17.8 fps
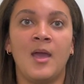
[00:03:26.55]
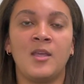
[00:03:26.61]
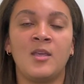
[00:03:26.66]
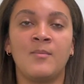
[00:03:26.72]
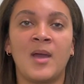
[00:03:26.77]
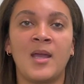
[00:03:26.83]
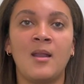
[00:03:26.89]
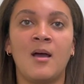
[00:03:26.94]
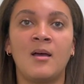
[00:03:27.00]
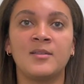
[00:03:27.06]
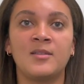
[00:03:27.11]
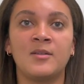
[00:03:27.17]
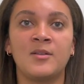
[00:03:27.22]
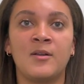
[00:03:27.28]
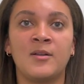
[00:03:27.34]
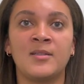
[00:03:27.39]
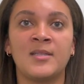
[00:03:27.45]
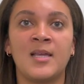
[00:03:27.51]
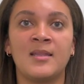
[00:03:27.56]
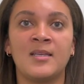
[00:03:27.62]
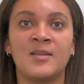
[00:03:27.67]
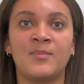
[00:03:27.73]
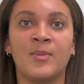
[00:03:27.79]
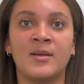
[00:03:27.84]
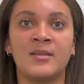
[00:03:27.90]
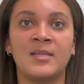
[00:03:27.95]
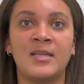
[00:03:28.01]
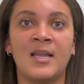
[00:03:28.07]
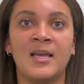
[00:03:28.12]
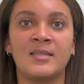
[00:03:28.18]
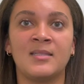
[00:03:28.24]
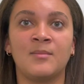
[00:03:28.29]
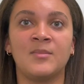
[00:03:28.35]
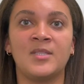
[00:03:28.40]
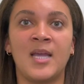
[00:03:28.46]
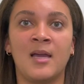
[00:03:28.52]
You might also notice that this person has
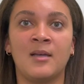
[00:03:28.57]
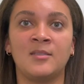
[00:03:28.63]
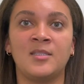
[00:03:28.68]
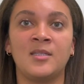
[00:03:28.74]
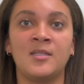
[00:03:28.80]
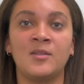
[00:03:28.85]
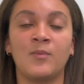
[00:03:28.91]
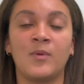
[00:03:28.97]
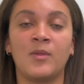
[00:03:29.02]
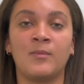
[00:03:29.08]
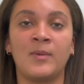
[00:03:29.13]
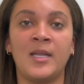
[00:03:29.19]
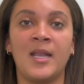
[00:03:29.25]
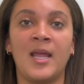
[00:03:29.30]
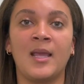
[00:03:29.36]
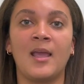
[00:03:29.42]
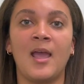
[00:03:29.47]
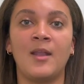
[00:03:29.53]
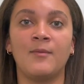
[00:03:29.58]
some challenges with reading and